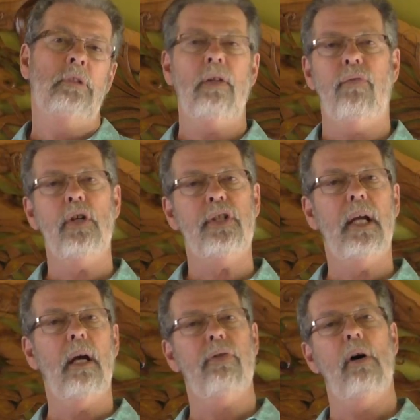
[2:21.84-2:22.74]
The first
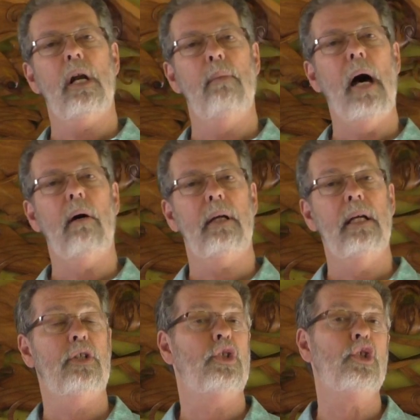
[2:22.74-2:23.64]
thing I thought about
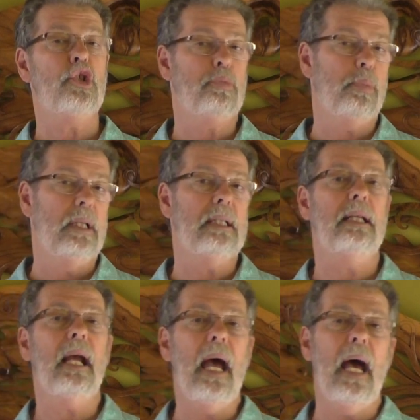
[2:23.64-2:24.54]
is
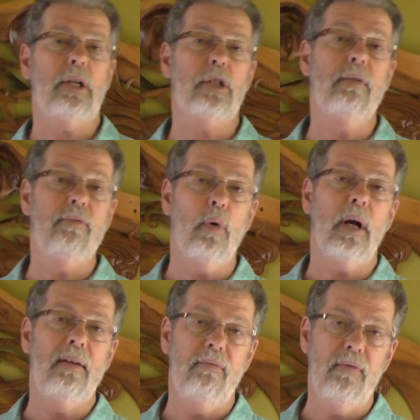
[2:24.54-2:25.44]
splinting action
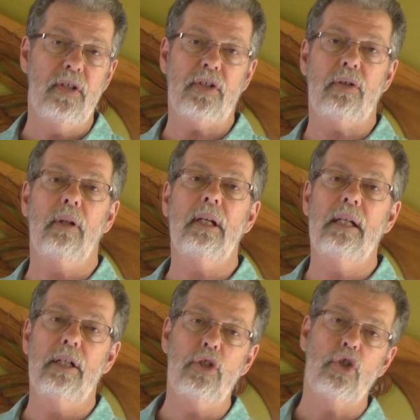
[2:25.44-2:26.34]
for a physical
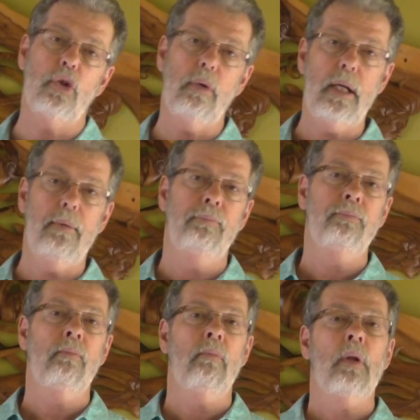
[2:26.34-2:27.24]
injury.
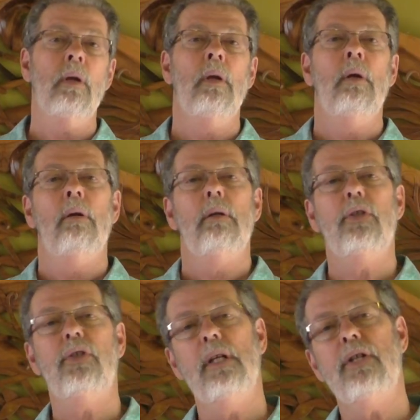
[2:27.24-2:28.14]

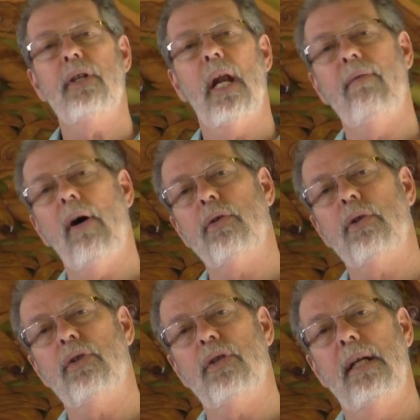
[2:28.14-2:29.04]
Since then, I've
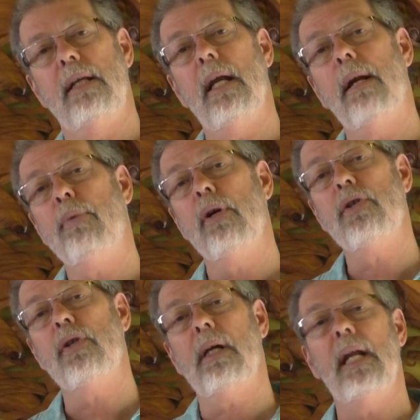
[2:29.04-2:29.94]
also seen that a
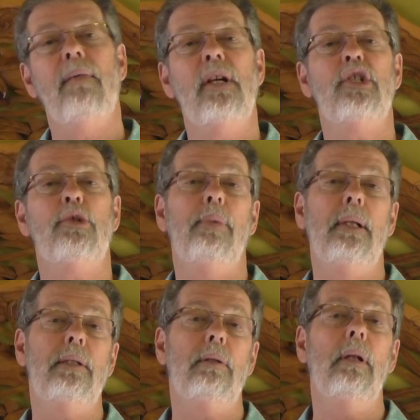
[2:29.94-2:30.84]
person can have a
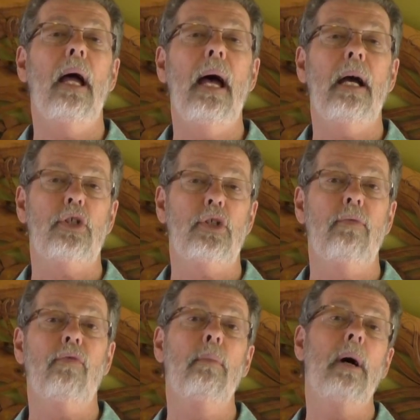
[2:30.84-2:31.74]
splintal
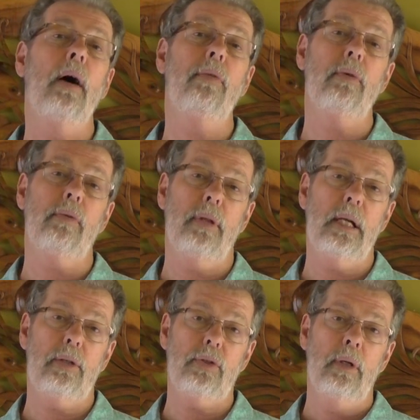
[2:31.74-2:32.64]
action from other
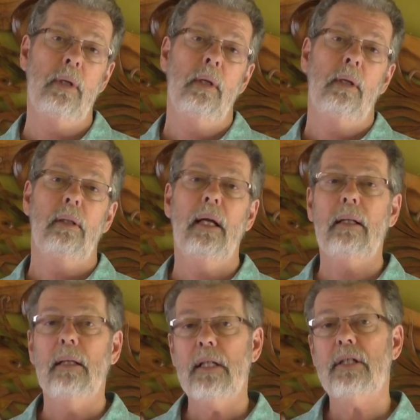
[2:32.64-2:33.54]
things like
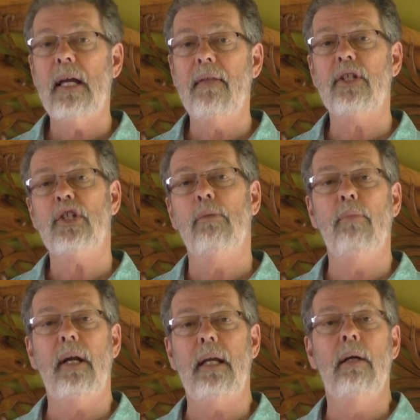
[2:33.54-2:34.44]
let's say that
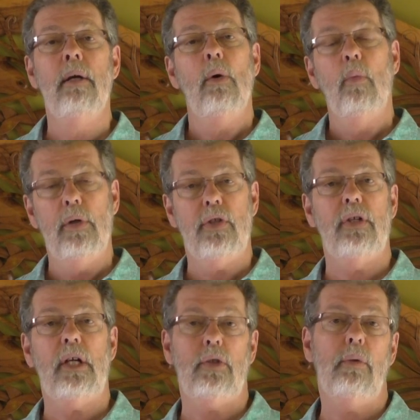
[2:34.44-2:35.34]
somebody was
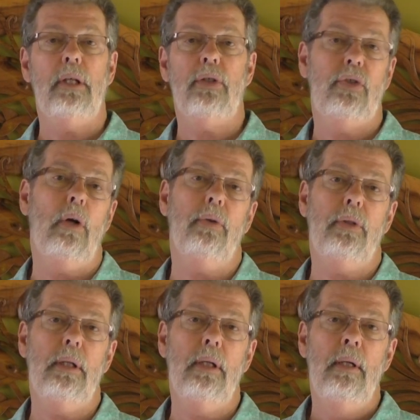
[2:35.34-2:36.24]
sexually
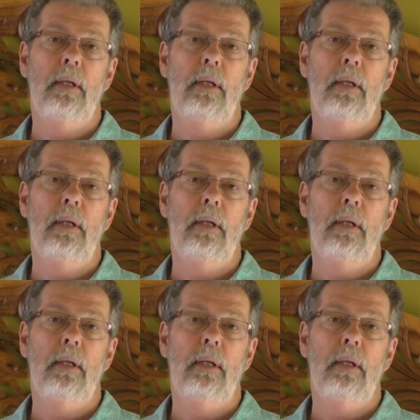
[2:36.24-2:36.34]
assaulted.